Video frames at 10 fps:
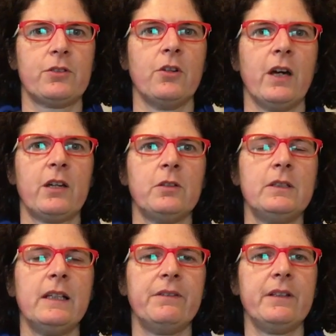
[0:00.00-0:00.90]
So I
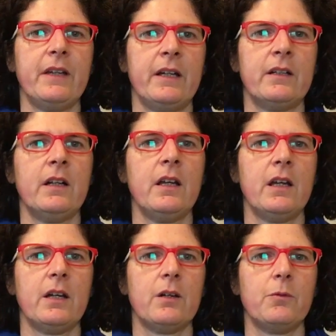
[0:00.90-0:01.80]
could leave it there
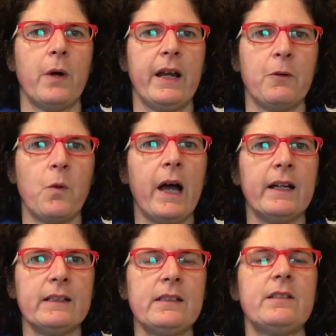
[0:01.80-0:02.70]
when
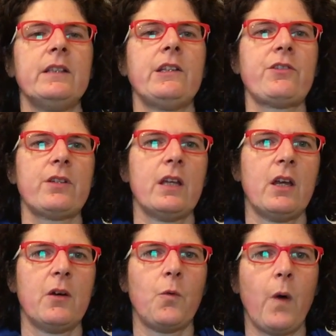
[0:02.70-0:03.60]
while I stitch,
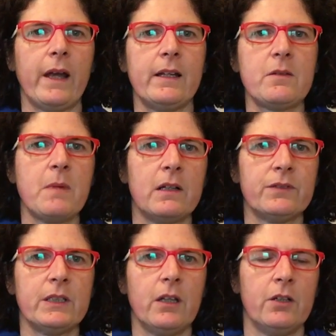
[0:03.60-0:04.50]
when it's
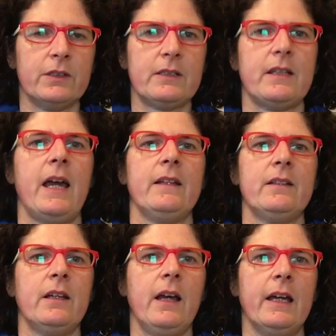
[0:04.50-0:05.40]
mounted on the
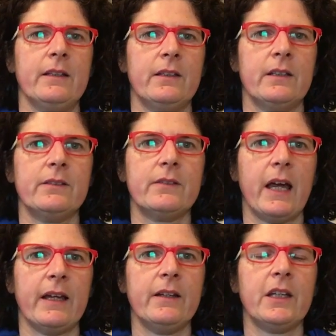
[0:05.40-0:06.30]
stand and uh,
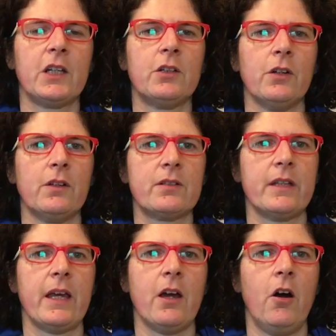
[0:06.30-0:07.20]
then it could
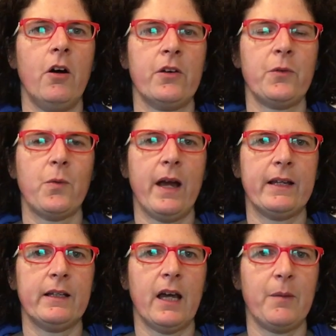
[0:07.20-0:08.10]
stay on
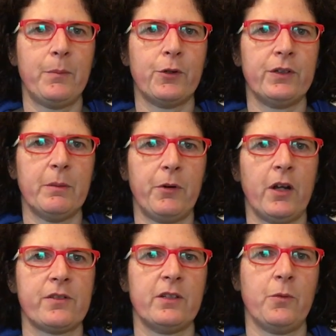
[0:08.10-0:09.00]
when I put the
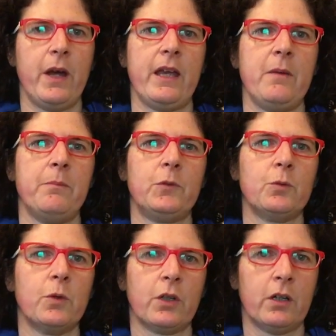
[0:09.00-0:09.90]
project away to
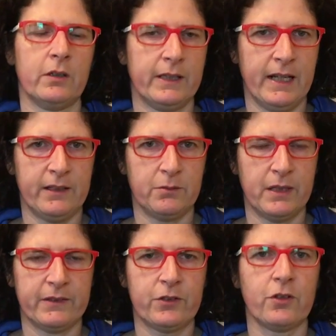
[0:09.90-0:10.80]
work on another one.